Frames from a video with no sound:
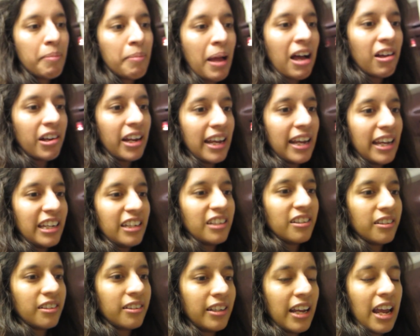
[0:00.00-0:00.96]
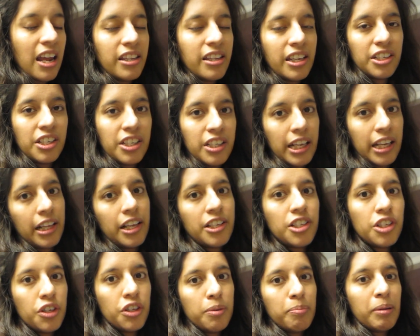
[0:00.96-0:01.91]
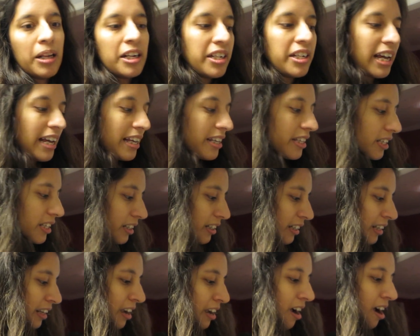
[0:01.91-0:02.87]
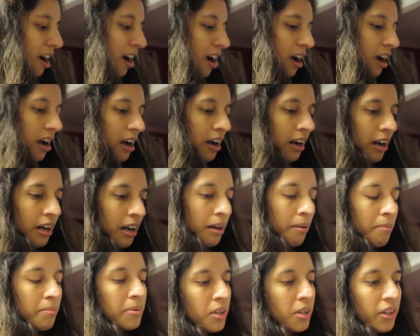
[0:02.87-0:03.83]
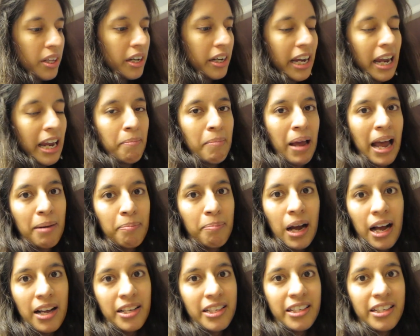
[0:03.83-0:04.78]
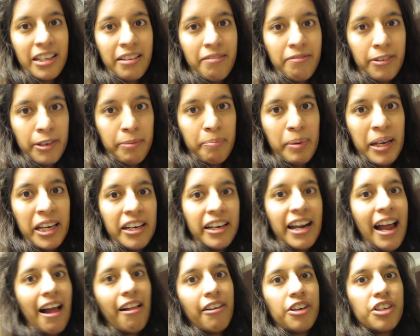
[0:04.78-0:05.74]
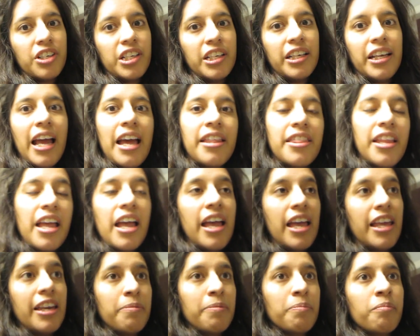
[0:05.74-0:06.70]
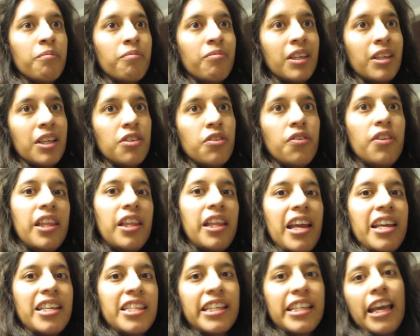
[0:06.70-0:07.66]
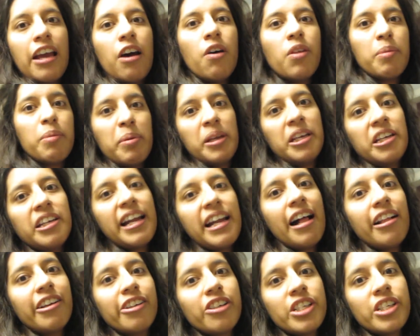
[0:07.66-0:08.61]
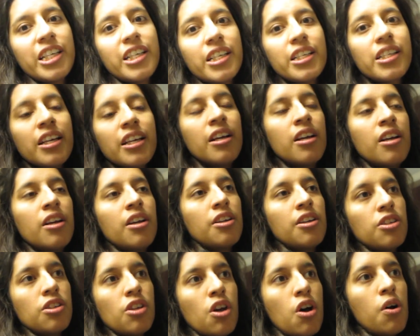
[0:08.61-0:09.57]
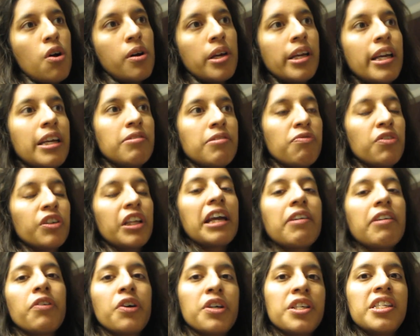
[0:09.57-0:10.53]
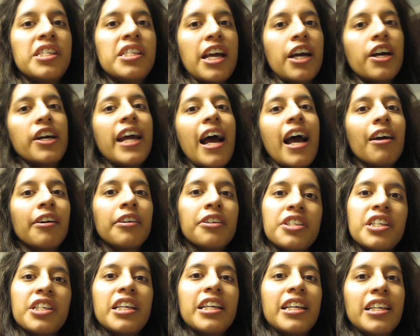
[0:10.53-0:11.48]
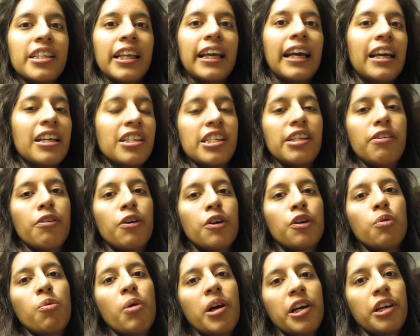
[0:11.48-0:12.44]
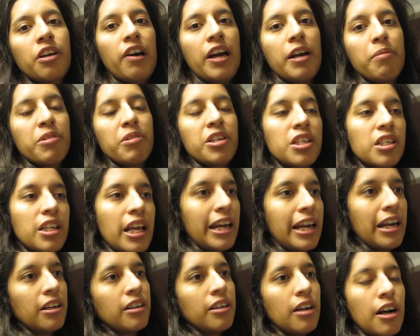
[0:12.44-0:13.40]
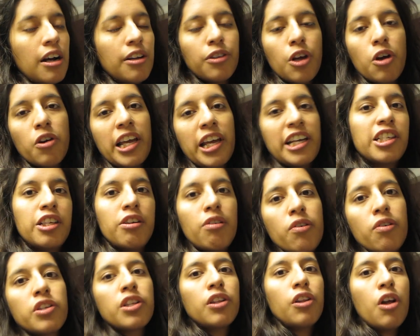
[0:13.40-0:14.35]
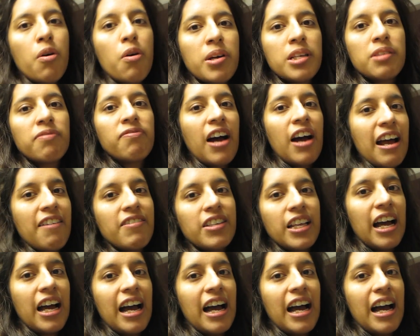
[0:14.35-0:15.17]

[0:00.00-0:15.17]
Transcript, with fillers: about it, and then she's like, let's do the blood test. Um, so then it came back positive for peanut allergy. And then, so then they scale the peanut allergies. So he, for like for his dairy allergy, he's like a zero to one grade, which is like a low, like zero is the lowest, five is the